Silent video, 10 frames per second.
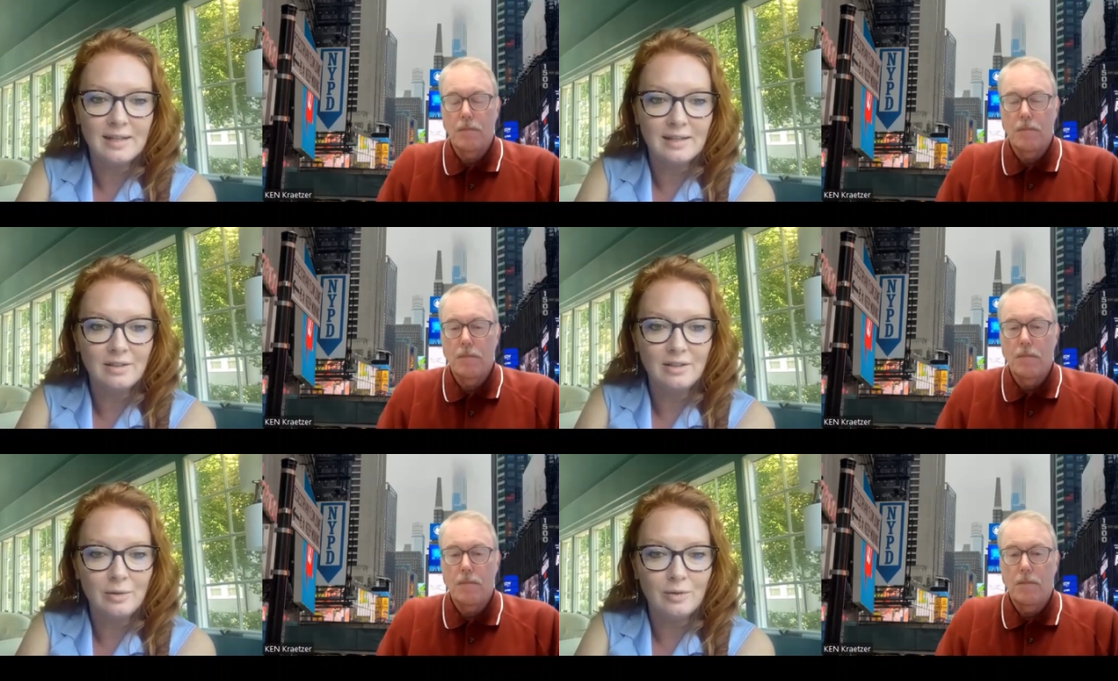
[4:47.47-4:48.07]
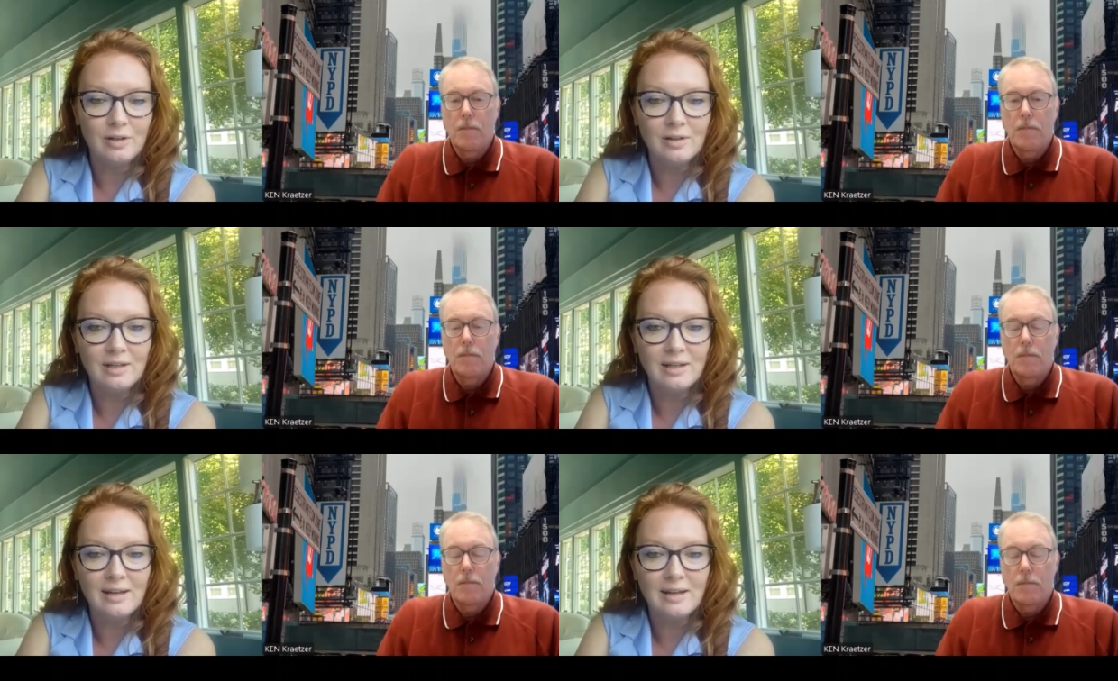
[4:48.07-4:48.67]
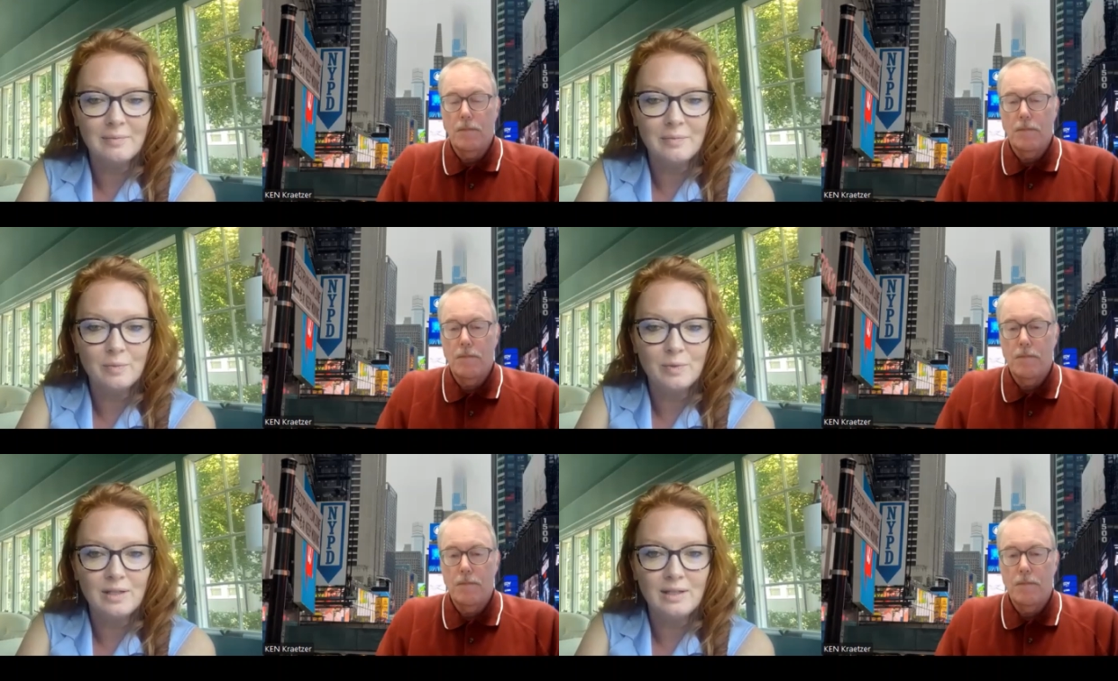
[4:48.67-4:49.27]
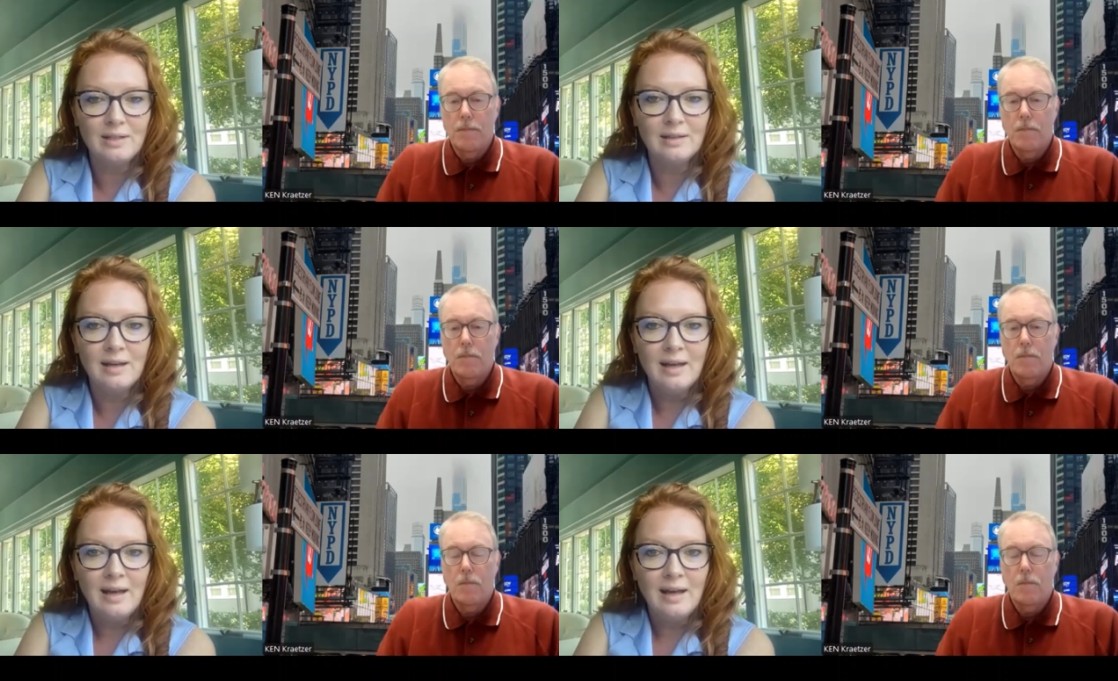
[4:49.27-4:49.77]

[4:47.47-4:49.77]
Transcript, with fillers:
Speaker 1: in New York. Um, we